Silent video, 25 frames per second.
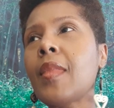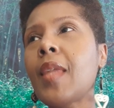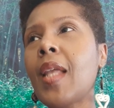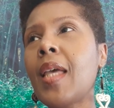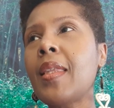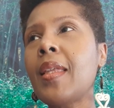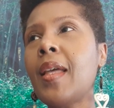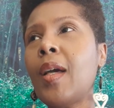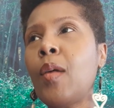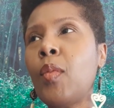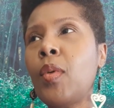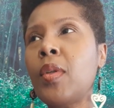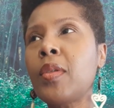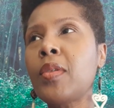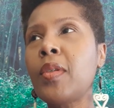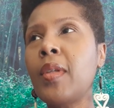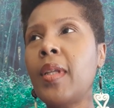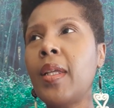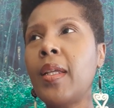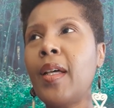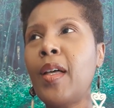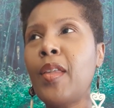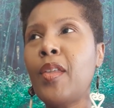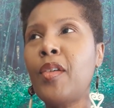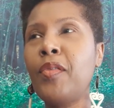I think I will do
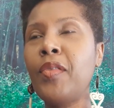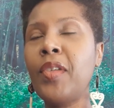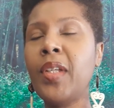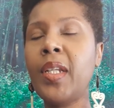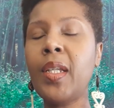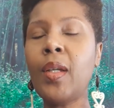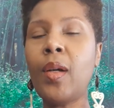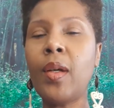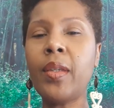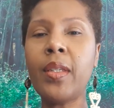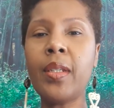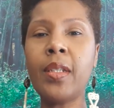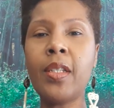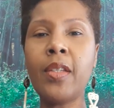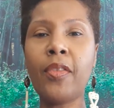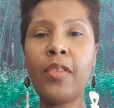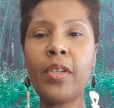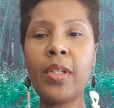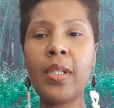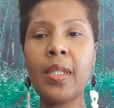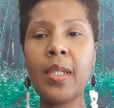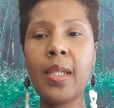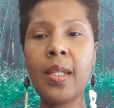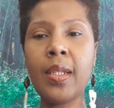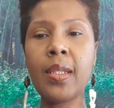that other video on the
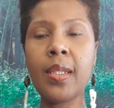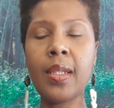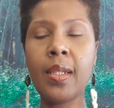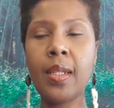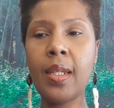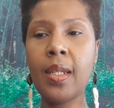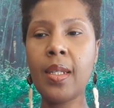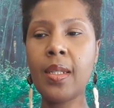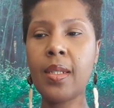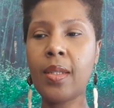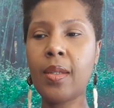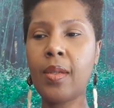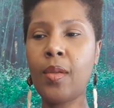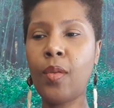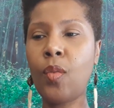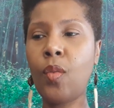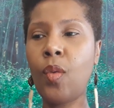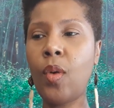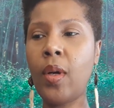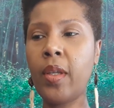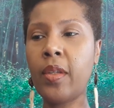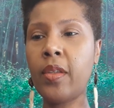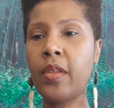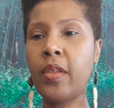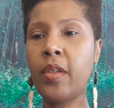different densities, the
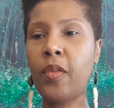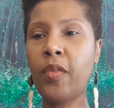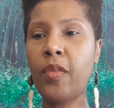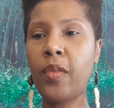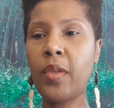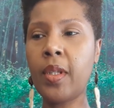one, the,